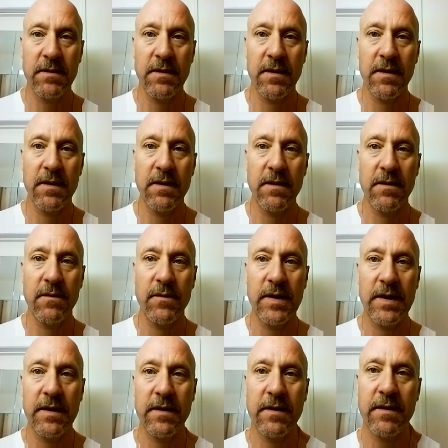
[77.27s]
uh,
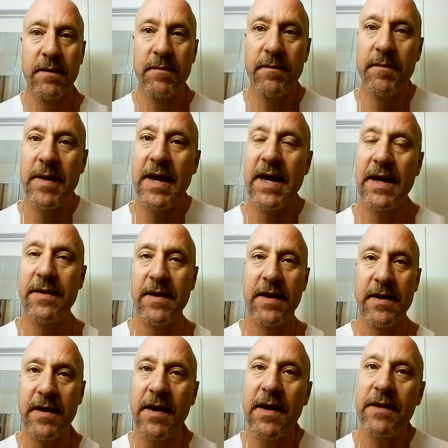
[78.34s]
when making
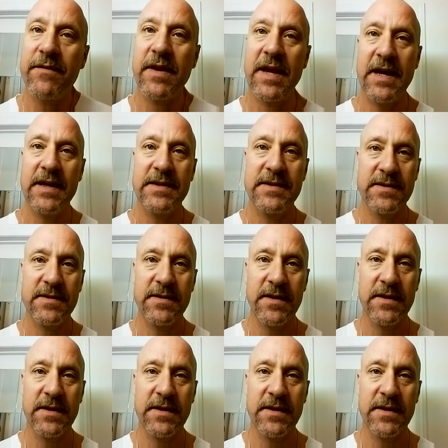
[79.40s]
that kind of a case